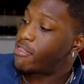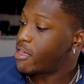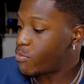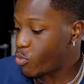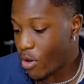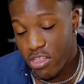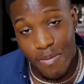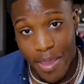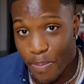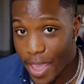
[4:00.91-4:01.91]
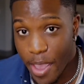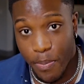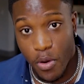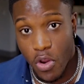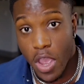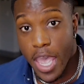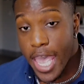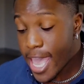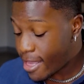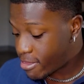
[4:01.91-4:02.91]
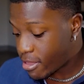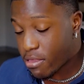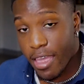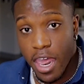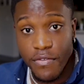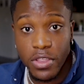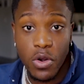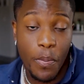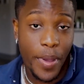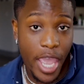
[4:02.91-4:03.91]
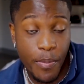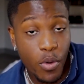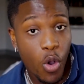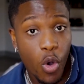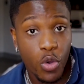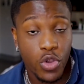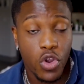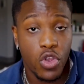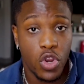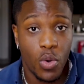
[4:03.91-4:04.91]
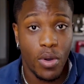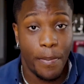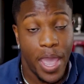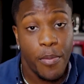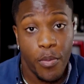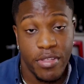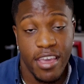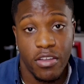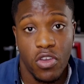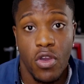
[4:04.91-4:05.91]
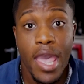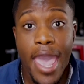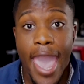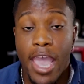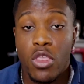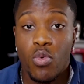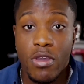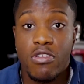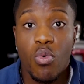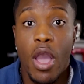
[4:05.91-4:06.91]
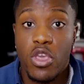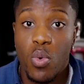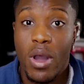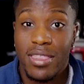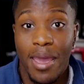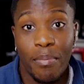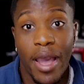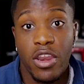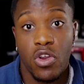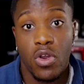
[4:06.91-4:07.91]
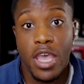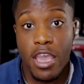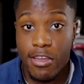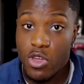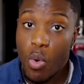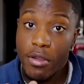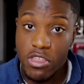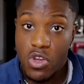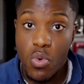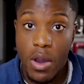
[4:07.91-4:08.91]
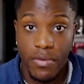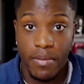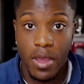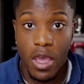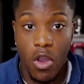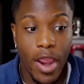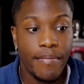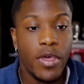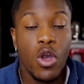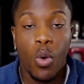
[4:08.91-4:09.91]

It's in resume paper. It's inside of a little paper holder, a paper protector. And the reason why you want that binder is you want 2 of them, all right?